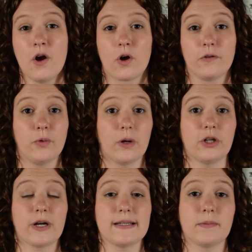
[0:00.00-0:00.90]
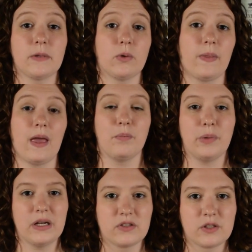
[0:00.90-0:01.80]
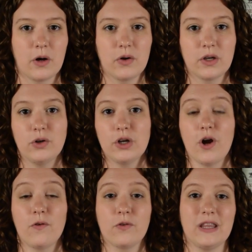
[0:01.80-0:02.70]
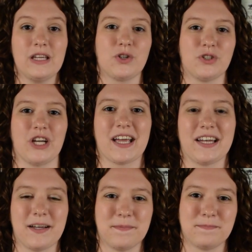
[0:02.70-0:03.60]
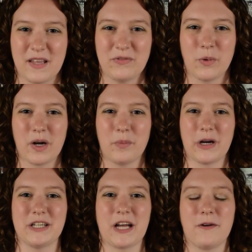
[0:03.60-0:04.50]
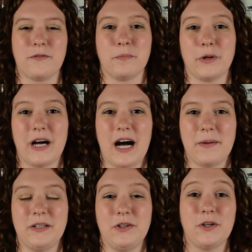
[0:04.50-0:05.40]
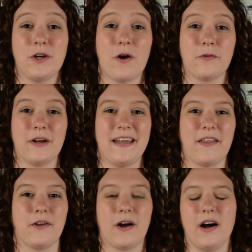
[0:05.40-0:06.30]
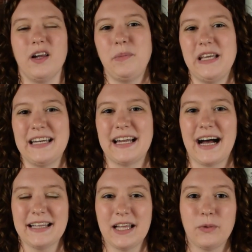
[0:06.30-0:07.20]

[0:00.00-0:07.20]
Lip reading: or if you want to try something with a bit of smoke, you could go for the Tochekada. If you want to branch out from Bunnahabhain, you could go for another unpeated Islay